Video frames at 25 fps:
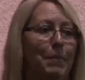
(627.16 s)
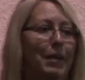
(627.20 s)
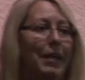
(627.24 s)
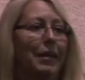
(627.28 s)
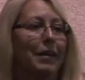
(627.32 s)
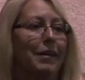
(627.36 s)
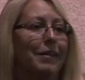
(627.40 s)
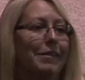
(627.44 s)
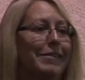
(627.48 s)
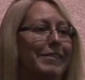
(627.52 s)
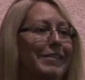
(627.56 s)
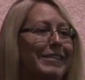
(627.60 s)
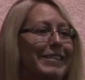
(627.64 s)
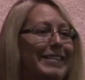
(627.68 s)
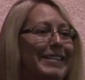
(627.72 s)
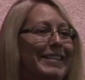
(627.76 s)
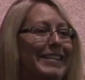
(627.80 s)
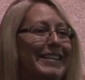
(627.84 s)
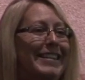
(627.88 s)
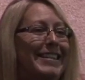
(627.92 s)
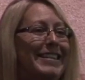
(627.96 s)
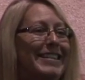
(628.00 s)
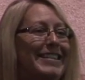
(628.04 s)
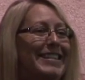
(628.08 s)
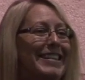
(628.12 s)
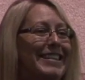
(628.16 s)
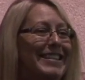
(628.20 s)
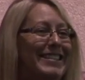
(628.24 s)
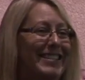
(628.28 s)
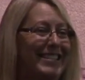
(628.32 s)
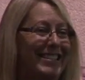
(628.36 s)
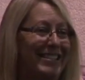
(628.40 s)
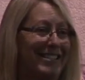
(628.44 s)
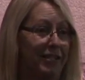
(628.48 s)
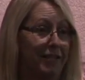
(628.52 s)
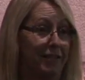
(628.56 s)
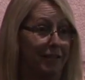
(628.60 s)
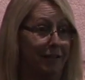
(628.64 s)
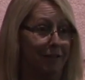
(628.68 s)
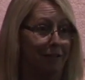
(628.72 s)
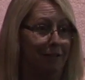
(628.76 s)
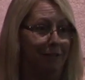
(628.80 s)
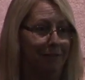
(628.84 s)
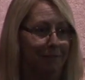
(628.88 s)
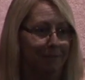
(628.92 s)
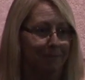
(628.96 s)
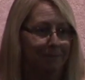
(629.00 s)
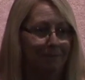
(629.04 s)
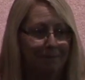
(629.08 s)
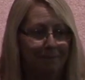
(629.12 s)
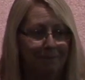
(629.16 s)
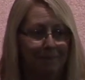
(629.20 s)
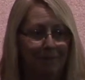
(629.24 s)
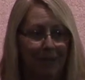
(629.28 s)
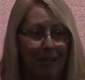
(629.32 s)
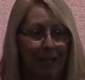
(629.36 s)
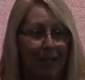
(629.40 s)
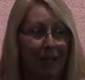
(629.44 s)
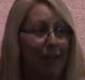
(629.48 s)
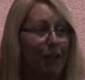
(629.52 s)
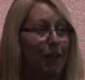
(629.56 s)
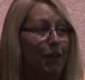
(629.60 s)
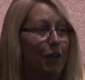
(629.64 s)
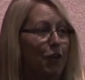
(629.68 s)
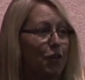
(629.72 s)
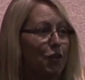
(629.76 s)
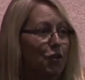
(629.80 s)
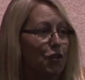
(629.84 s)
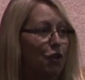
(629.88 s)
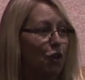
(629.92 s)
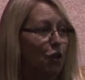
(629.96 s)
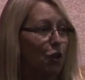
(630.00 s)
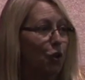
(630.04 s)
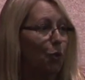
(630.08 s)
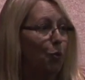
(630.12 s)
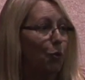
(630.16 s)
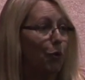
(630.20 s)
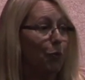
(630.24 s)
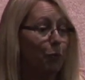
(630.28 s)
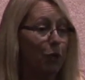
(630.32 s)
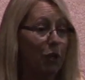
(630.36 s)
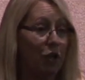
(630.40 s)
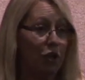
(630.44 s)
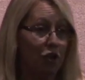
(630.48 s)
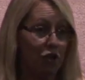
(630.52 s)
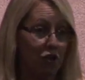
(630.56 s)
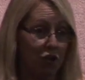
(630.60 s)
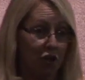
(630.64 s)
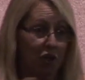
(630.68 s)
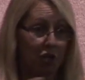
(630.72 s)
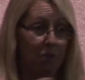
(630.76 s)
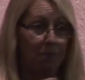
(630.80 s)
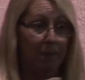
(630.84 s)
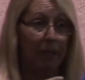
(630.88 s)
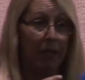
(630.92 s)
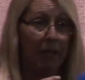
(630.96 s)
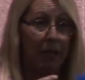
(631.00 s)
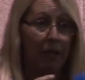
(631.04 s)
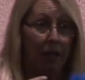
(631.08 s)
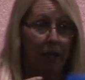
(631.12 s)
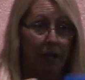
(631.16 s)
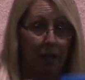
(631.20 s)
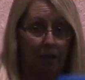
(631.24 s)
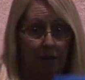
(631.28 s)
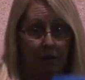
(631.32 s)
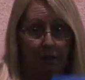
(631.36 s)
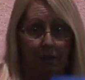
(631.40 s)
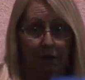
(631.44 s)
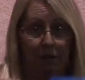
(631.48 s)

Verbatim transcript: because it doesn't. So when you're spinning,